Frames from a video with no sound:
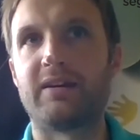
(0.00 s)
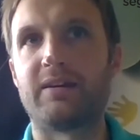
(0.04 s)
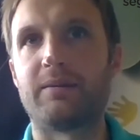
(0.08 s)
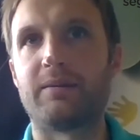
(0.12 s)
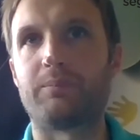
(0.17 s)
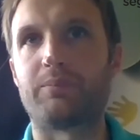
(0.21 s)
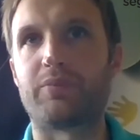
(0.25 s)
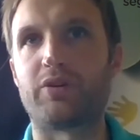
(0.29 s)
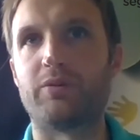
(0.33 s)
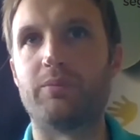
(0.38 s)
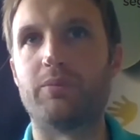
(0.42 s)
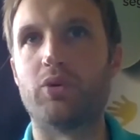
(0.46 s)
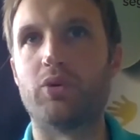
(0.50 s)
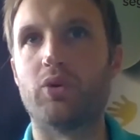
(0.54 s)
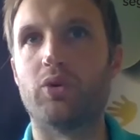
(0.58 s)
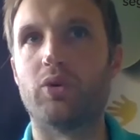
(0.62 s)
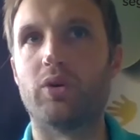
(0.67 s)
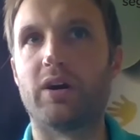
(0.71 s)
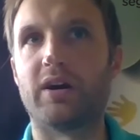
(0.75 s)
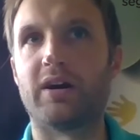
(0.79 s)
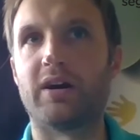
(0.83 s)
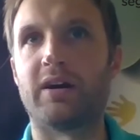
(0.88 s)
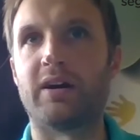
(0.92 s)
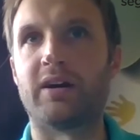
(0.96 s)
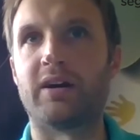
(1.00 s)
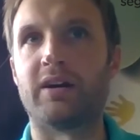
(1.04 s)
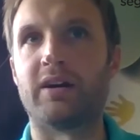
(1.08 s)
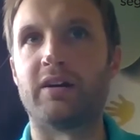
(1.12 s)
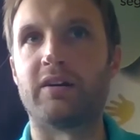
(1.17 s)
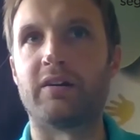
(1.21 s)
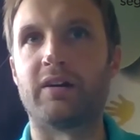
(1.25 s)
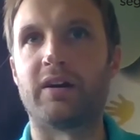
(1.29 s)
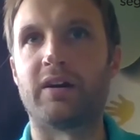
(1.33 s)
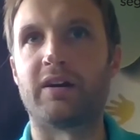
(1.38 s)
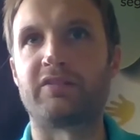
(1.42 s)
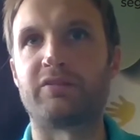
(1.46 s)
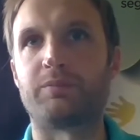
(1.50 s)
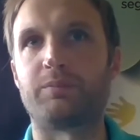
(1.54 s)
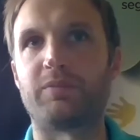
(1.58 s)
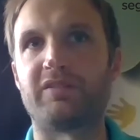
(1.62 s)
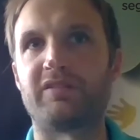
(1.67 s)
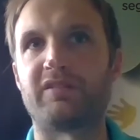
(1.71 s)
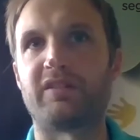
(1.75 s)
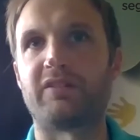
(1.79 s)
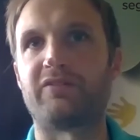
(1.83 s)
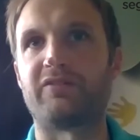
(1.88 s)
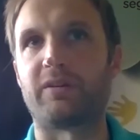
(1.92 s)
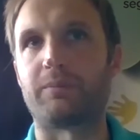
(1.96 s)
promote a
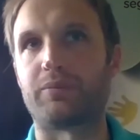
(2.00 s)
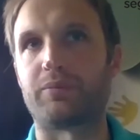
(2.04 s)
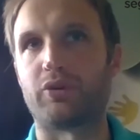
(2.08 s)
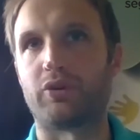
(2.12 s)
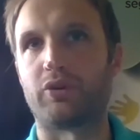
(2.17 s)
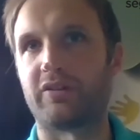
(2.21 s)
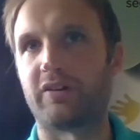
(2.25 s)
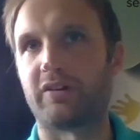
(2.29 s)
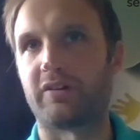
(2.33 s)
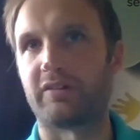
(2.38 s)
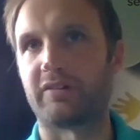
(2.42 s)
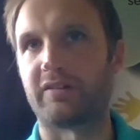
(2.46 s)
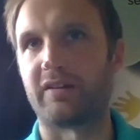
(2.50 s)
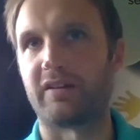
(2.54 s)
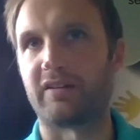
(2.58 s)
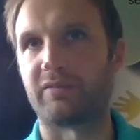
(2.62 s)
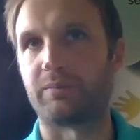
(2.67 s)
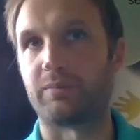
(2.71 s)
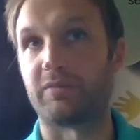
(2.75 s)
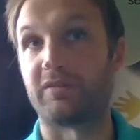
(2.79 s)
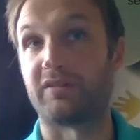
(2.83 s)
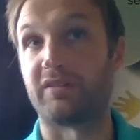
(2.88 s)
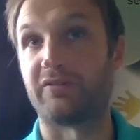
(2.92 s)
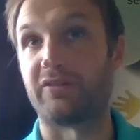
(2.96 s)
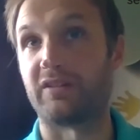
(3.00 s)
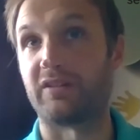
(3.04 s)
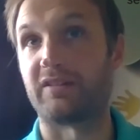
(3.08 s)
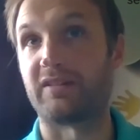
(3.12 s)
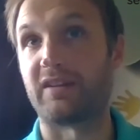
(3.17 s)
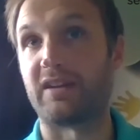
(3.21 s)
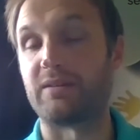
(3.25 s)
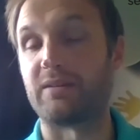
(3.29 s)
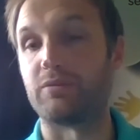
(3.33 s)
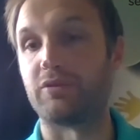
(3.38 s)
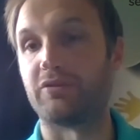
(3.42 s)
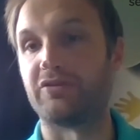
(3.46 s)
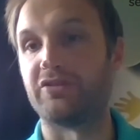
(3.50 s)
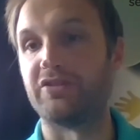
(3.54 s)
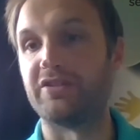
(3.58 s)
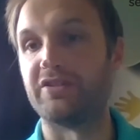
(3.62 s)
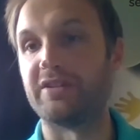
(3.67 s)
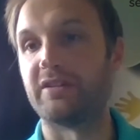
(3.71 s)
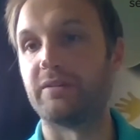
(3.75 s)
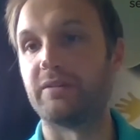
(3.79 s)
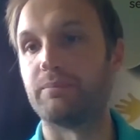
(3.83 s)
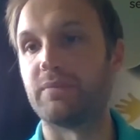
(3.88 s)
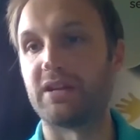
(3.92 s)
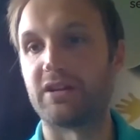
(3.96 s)
specific product at a specific time of
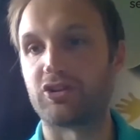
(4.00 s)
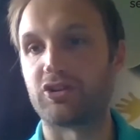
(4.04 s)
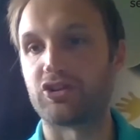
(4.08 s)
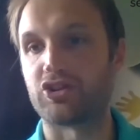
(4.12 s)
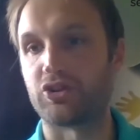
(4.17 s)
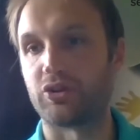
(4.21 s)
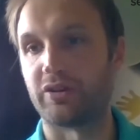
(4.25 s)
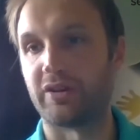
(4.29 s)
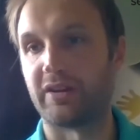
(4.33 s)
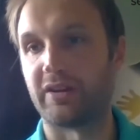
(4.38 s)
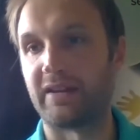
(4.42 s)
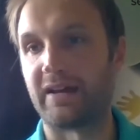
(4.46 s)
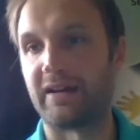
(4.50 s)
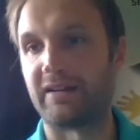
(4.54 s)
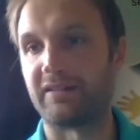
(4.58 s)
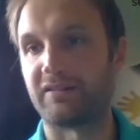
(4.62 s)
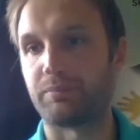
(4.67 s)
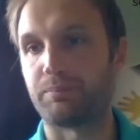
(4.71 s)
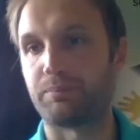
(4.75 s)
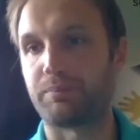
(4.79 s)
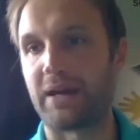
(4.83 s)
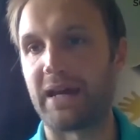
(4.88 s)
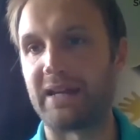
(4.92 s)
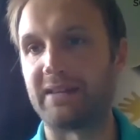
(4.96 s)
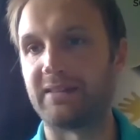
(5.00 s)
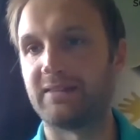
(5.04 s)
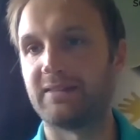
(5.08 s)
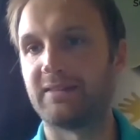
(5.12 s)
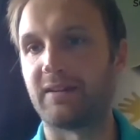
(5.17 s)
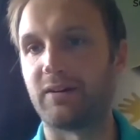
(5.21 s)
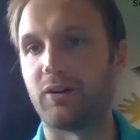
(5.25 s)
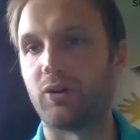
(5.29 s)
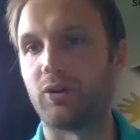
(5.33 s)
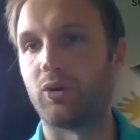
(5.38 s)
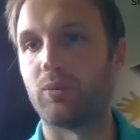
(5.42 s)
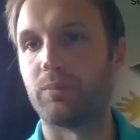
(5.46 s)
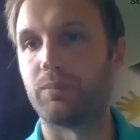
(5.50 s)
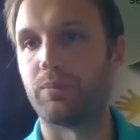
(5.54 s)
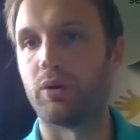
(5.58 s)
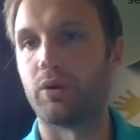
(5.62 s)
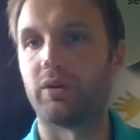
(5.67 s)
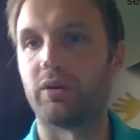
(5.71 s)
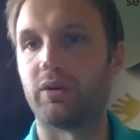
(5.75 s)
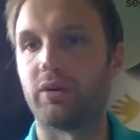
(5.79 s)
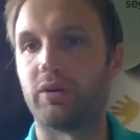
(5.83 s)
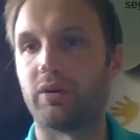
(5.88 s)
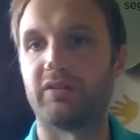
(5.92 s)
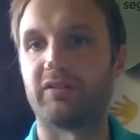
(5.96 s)
year, and make sure that that's pinned at all
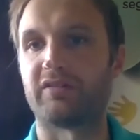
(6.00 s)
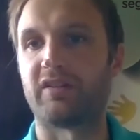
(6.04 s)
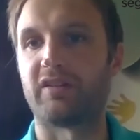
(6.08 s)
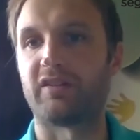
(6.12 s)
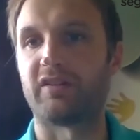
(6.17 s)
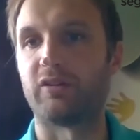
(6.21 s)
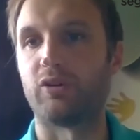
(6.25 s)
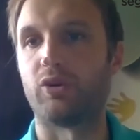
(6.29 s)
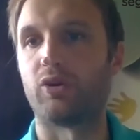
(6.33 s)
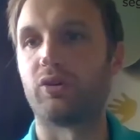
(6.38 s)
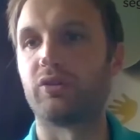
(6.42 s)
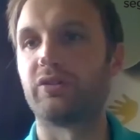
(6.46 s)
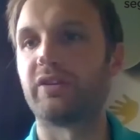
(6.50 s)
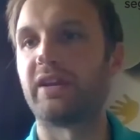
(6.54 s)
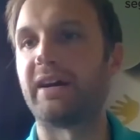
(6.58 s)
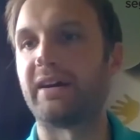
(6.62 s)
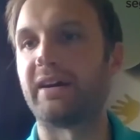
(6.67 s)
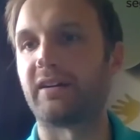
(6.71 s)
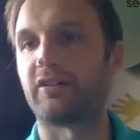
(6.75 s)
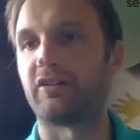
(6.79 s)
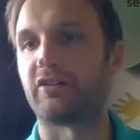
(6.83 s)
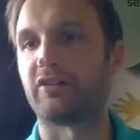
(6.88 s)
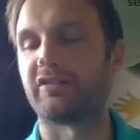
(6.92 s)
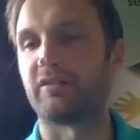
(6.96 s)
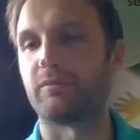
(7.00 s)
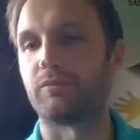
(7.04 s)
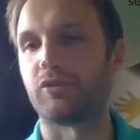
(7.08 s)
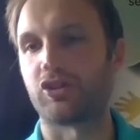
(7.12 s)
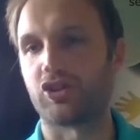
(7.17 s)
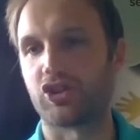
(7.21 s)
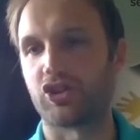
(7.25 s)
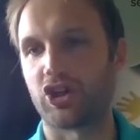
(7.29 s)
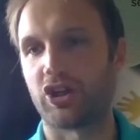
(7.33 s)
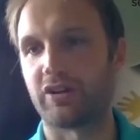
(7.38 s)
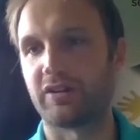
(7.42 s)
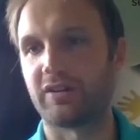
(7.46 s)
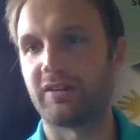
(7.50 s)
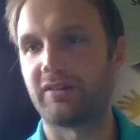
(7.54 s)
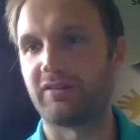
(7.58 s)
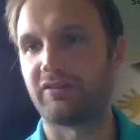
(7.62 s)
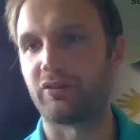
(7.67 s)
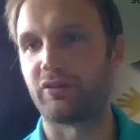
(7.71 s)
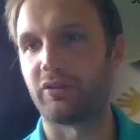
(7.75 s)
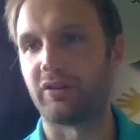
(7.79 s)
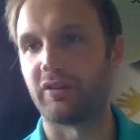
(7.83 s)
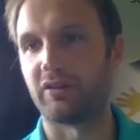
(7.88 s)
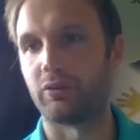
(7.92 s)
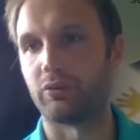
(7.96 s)
points along that customer journey
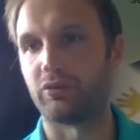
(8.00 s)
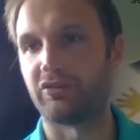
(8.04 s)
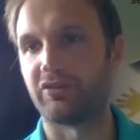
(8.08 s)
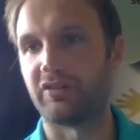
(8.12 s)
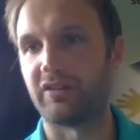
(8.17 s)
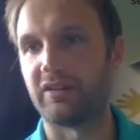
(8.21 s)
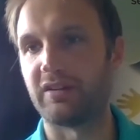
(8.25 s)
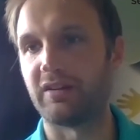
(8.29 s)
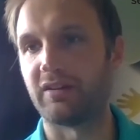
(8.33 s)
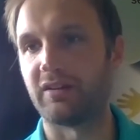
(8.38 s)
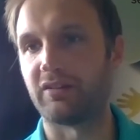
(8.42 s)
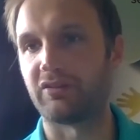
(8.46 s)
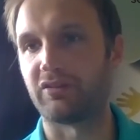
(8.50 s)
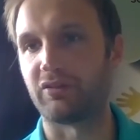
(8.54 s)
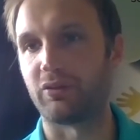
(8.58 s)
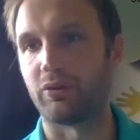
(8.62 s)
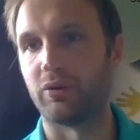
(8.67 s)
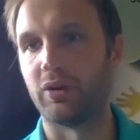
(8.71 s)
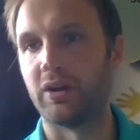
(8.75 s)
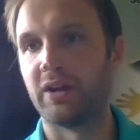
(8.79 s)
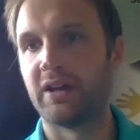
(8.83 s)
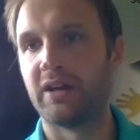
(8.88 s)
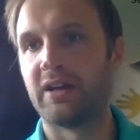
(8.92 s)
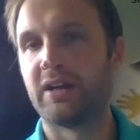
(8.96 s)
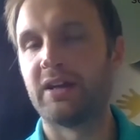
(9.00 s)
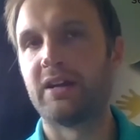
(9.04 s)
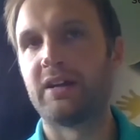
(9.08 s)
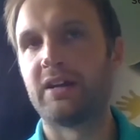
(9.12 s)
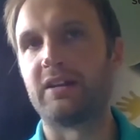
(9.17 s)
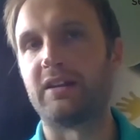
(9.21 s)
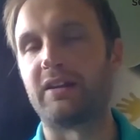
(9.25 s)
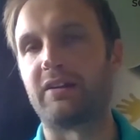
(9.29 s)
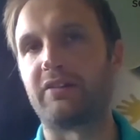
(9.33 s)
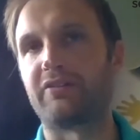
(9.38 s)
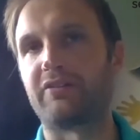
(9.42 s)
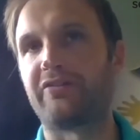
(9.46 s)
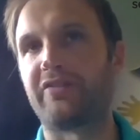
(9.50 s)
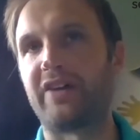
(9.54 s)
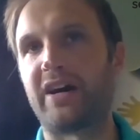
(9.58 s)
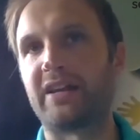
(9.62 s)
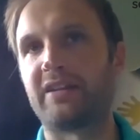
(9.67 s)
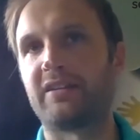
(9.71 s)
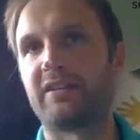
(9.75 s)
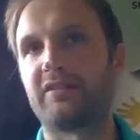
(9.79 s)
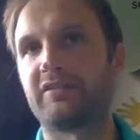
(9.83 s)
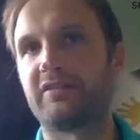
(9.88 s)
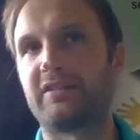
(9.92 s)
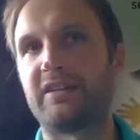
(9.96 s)
so that they'll see it. So like
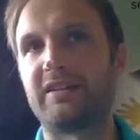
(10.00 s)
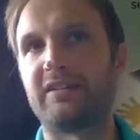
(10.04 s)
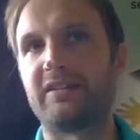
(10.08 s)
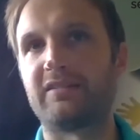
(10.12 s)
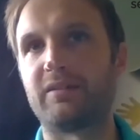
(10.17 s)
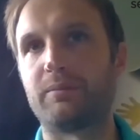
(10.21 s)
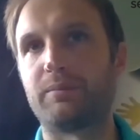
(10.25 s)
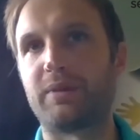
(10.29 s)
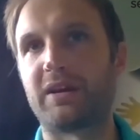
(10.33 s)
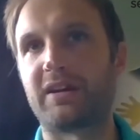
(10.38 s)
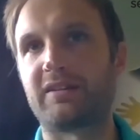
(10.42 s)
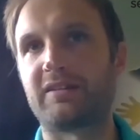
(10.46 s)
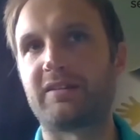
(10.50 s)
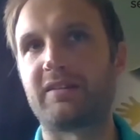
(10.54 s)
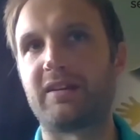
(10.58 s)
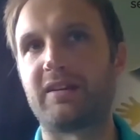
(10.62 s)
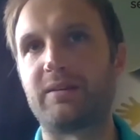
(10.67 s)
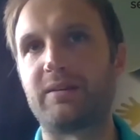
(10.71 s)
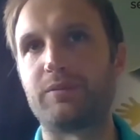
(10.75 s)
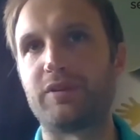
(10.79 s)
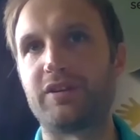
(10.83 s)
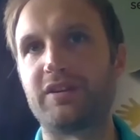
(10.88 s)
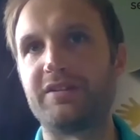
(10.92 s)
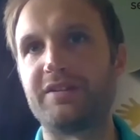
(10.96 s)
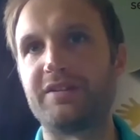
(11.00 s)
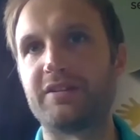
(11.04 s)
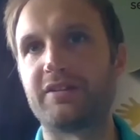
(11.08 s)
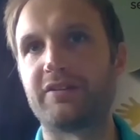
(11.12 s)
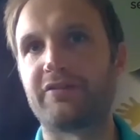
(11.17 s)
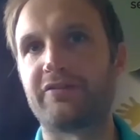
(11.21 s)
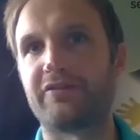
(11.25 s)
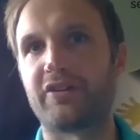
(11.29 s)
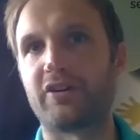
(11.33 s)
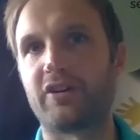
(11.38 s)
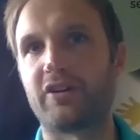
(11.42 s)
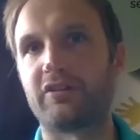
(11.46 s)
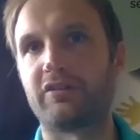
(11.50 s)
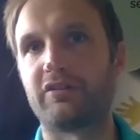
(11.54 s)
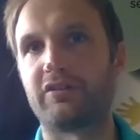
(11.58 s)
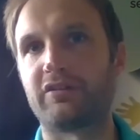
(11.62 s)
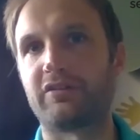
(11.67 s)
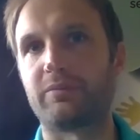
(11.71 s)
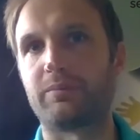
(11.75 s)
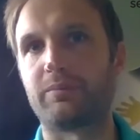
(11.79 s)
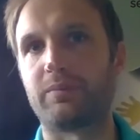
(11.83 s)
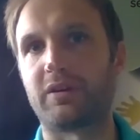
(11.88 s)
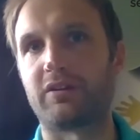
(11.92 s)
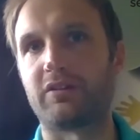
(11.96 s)
Father's Day is a big time of the year for
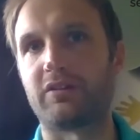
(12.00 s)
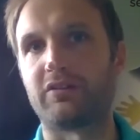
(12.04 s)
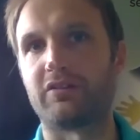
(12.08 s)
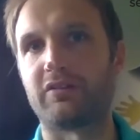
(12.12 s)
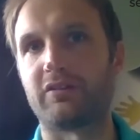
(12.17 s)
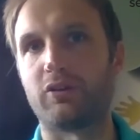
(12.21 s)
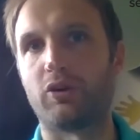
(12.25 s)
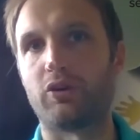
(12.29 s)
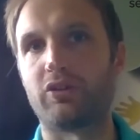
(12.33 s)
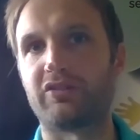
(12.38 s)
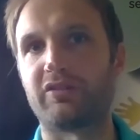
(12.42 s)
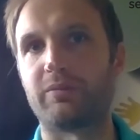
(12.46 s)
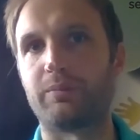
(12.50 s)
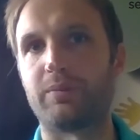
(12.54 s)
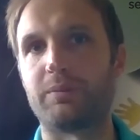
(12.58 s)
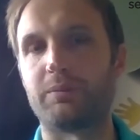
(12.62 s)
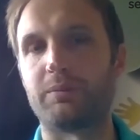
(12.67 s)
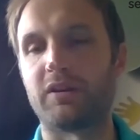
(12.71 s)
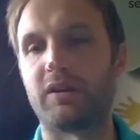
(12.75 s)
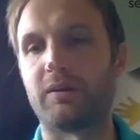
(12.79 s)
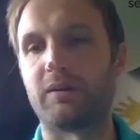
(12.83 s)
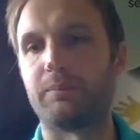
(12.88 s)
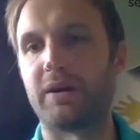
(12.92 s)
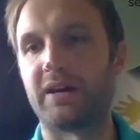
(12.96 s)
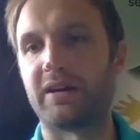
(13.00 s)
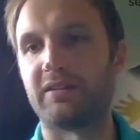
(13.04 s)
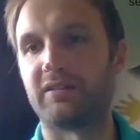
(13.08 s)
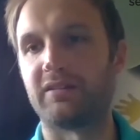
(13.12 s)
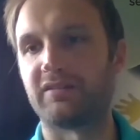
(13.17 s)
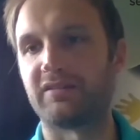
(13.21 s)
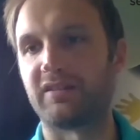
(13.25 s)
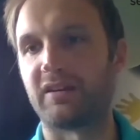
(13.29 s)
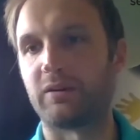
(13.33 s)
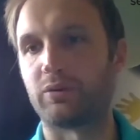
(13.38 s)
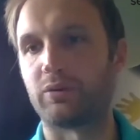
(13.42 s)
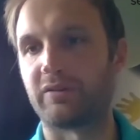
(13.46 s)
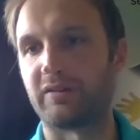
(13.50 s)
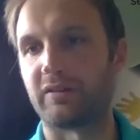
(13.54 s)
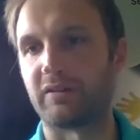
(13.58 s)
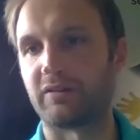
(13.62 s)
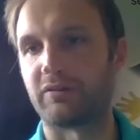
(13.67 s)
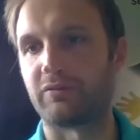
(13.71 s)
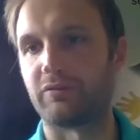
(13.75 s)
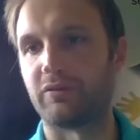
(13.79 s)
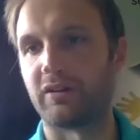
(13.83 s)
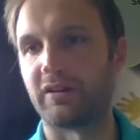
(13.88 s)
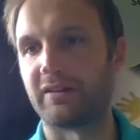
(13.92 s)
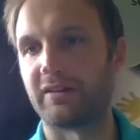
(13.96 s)
us, because lots of people are buying Celtic
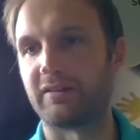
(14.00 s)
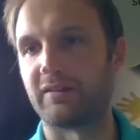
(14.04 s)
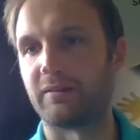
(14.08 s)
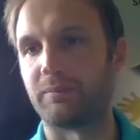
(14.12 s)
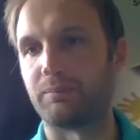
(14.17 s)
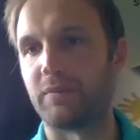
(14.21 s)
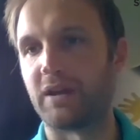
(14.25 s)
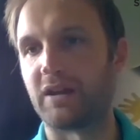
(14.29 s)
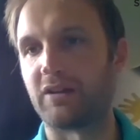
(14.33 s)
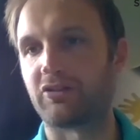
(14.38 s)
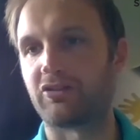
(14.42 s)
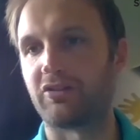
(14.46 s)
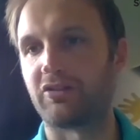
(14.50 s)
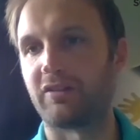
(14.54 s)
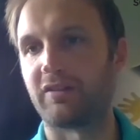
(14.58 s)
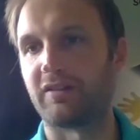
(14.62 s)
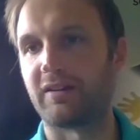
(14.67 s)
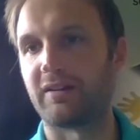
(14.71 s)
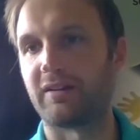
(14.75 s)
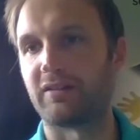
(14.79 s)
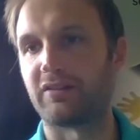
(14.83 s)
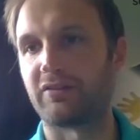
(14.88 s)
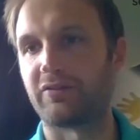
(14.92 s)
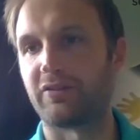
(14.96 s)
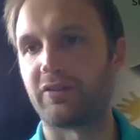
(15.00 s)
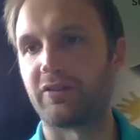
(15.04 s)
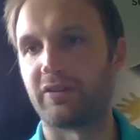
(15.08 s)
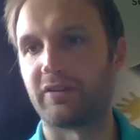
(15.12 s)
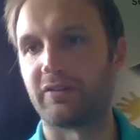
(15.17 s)
related merchandise for